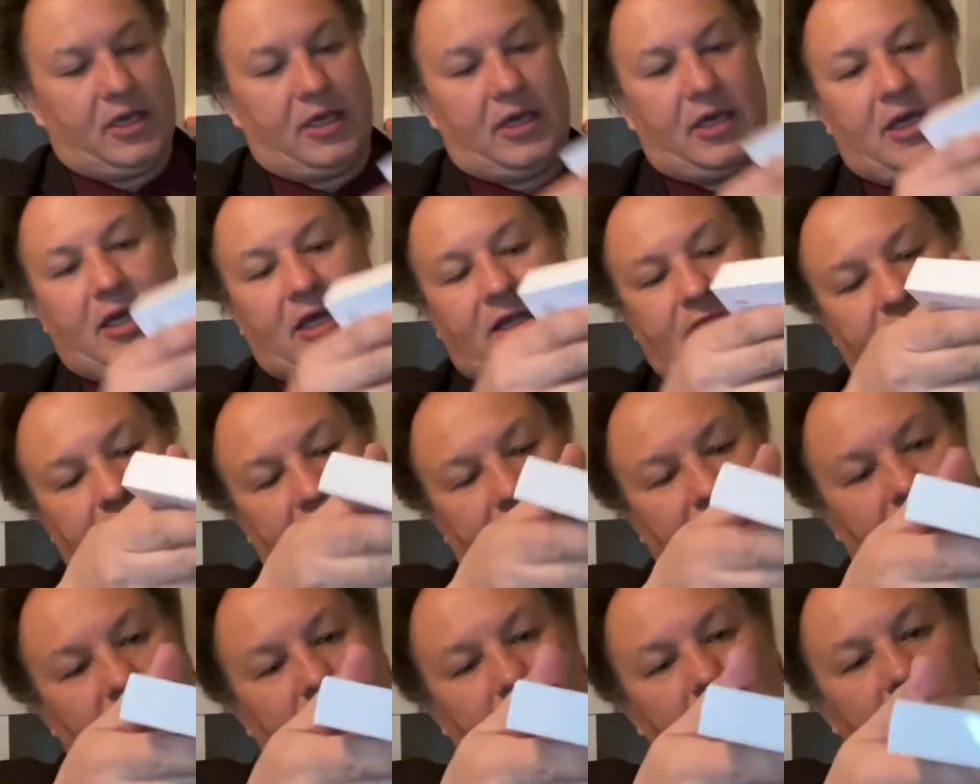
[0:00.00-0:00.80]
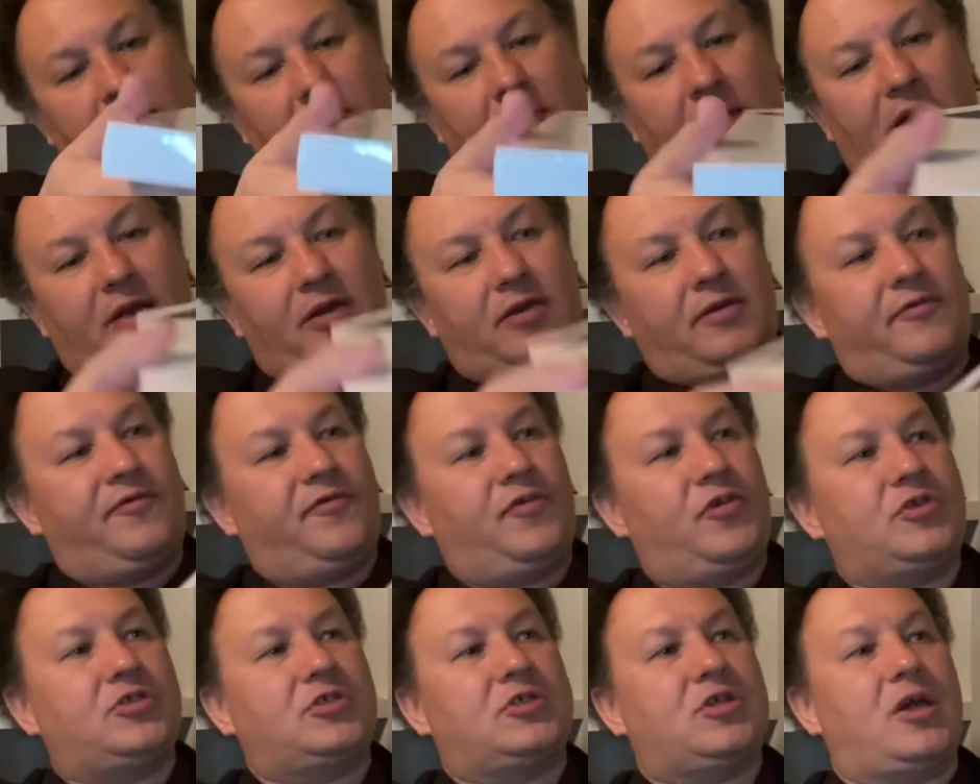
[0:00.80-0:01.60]
and so this will be my
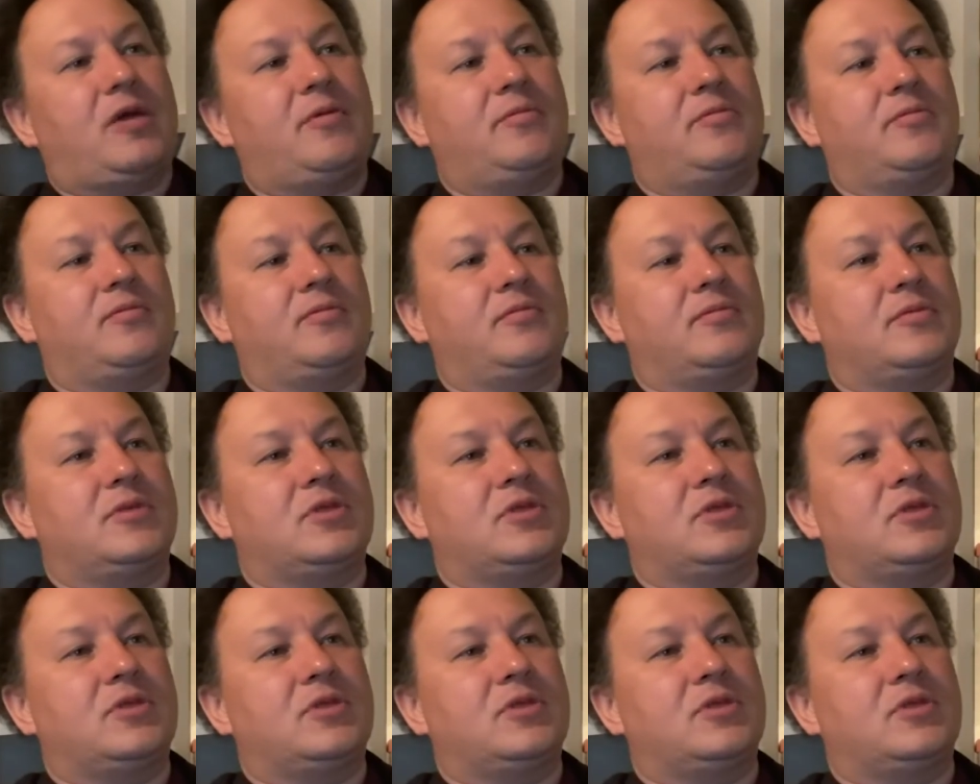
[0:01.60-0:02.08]
first time